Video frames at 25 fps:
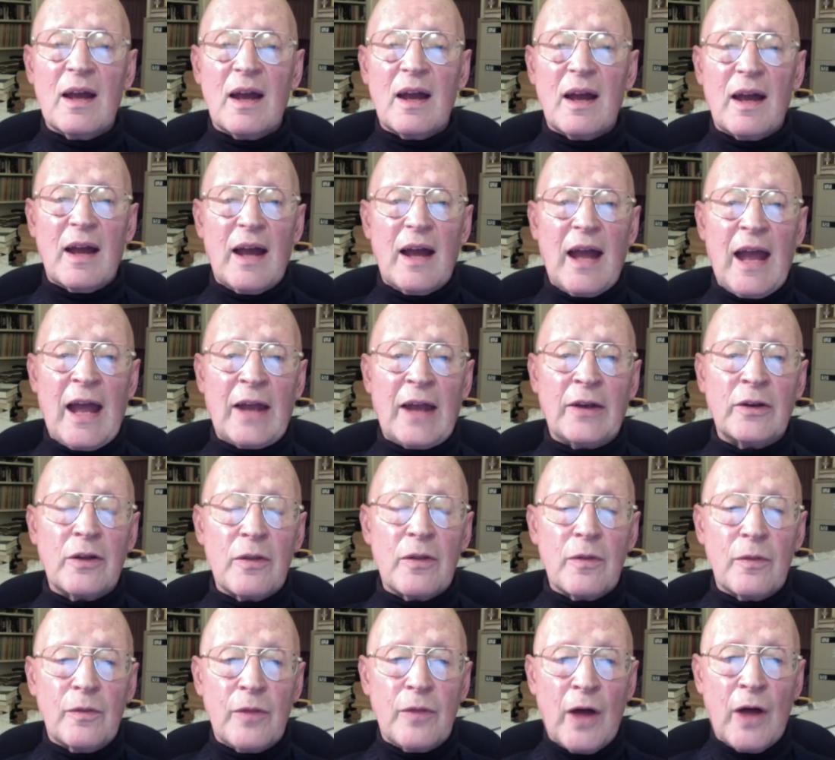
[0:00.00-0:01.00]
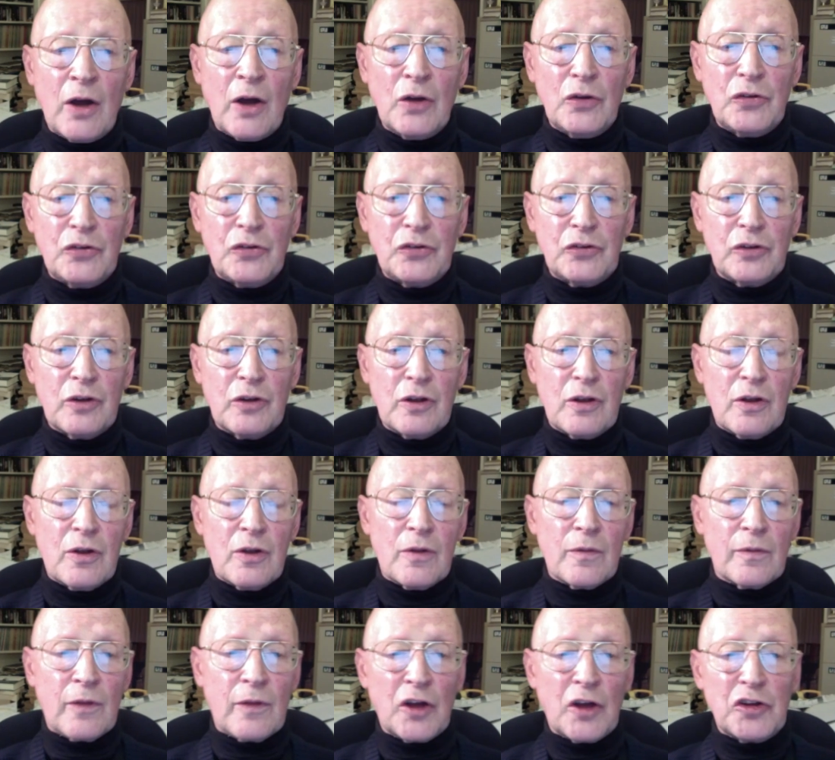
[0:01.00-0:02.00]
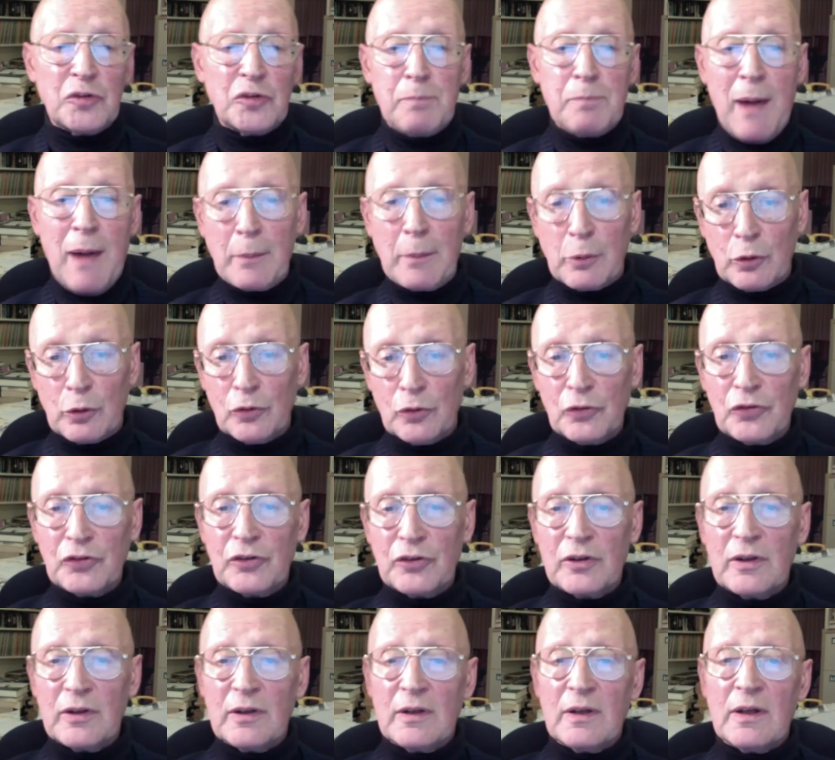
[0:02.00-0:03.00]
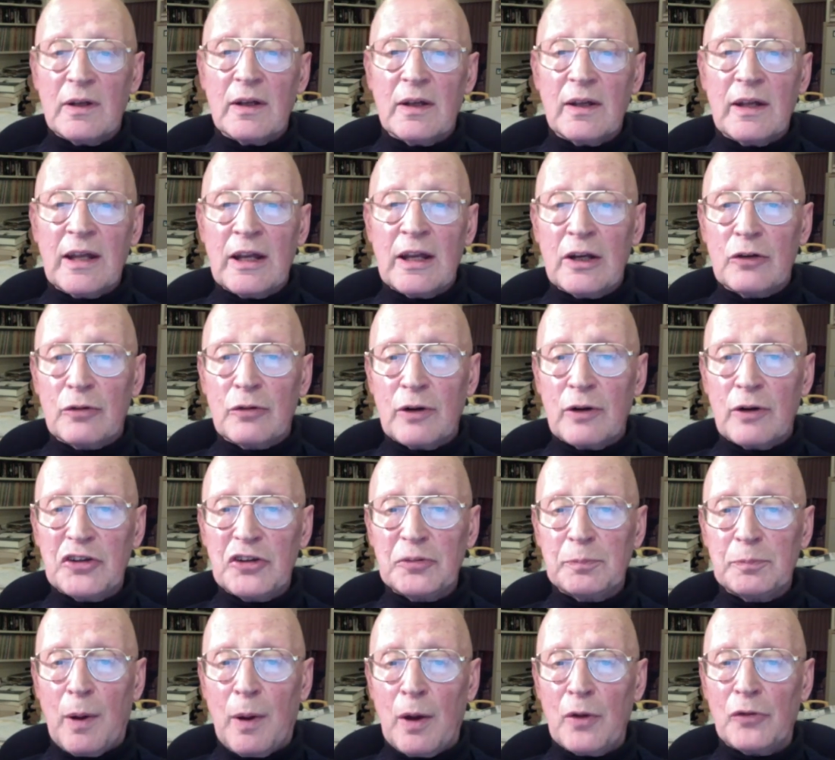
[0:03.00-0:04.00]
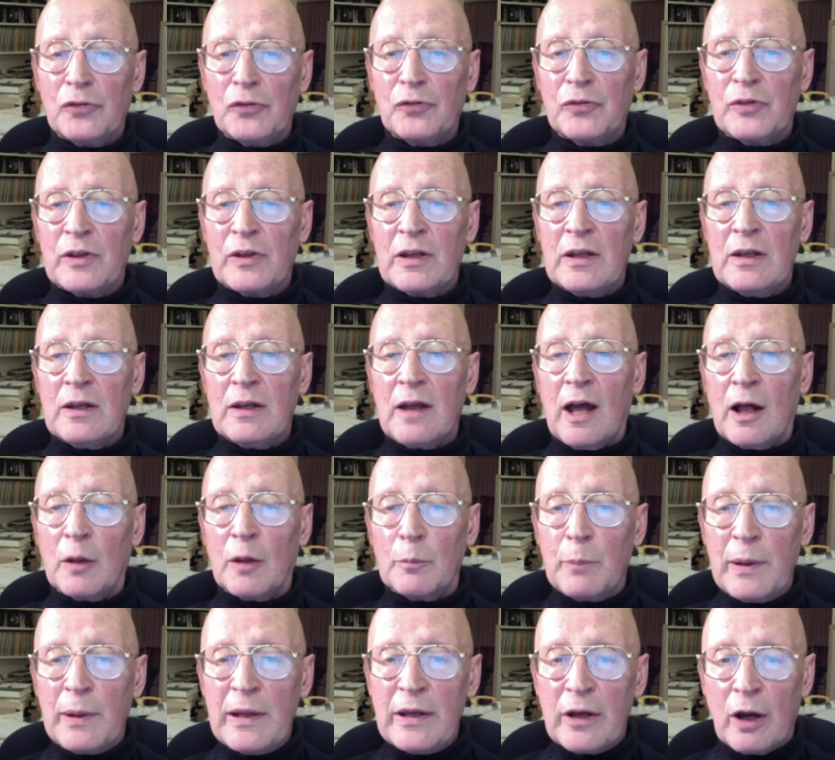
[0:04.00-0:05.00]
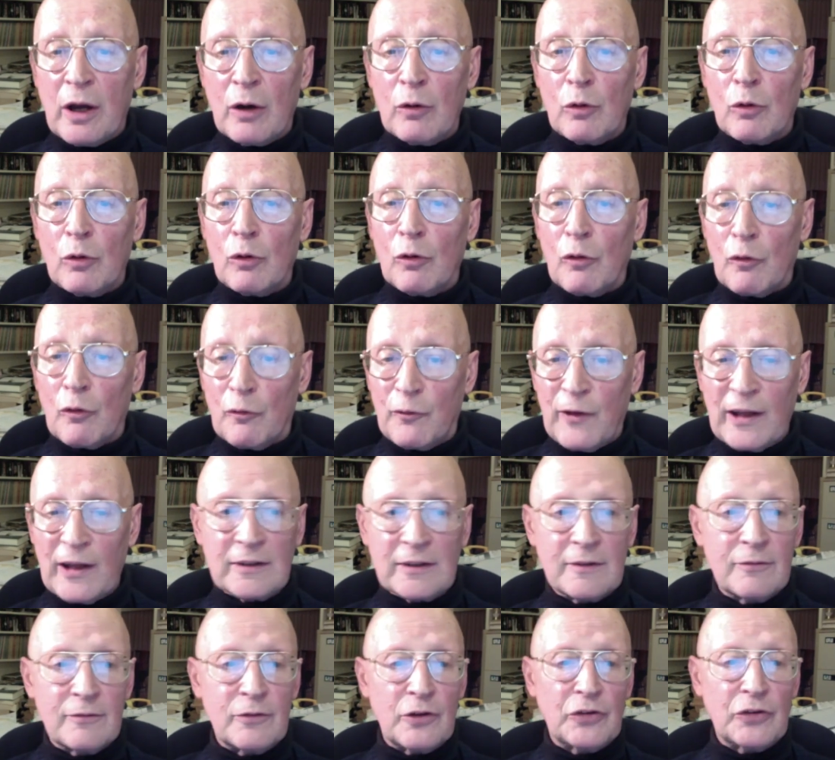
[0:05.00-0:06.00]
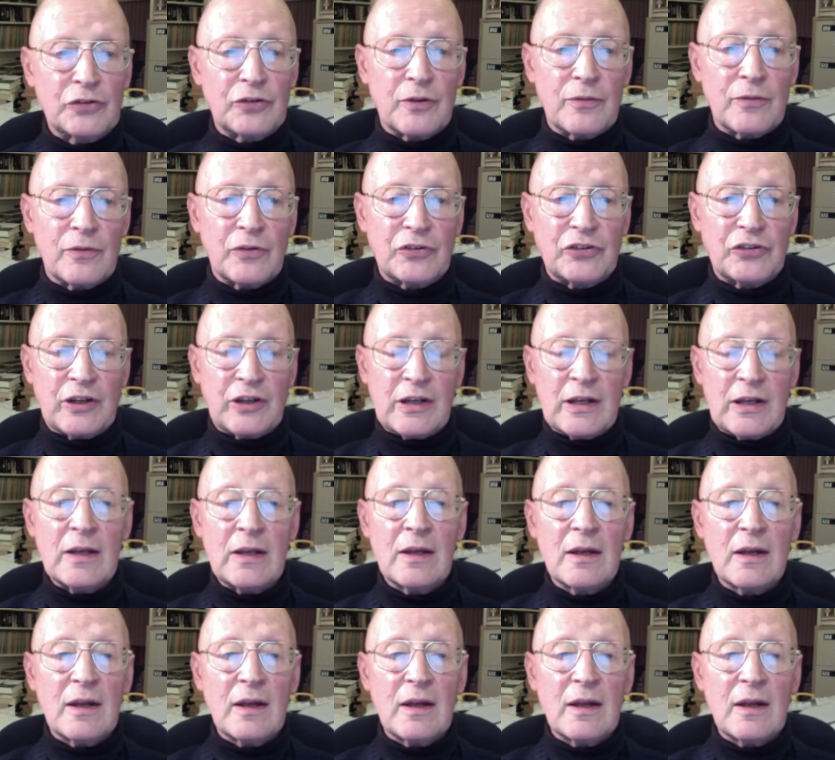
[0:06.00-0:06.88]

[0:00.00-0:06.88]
And those bubbles increase both the albedo or reflectiveness of the sea,